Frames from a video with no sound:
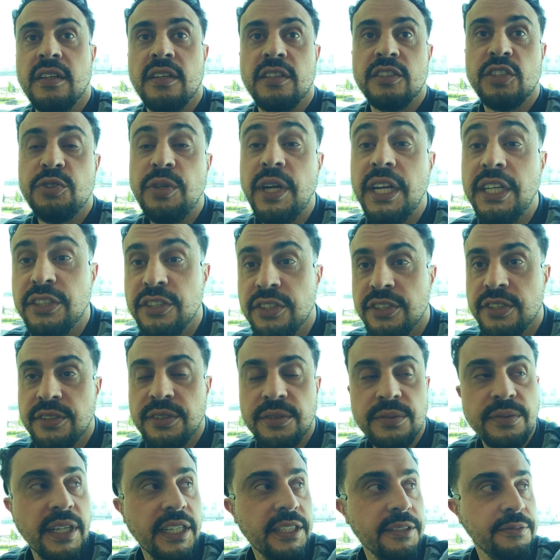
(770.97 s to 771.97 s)

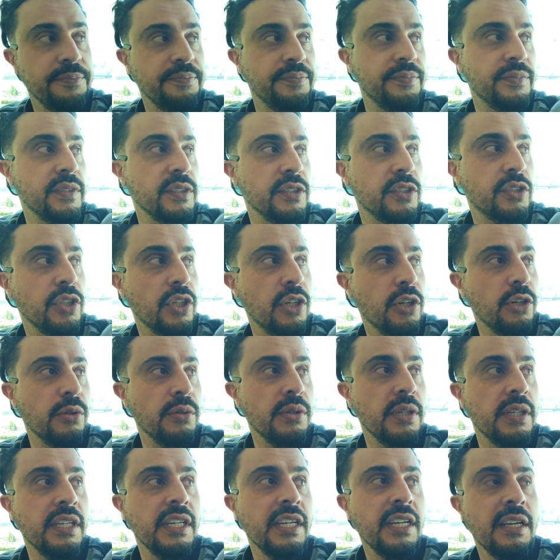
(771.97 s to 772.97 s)
Strangers, right? So,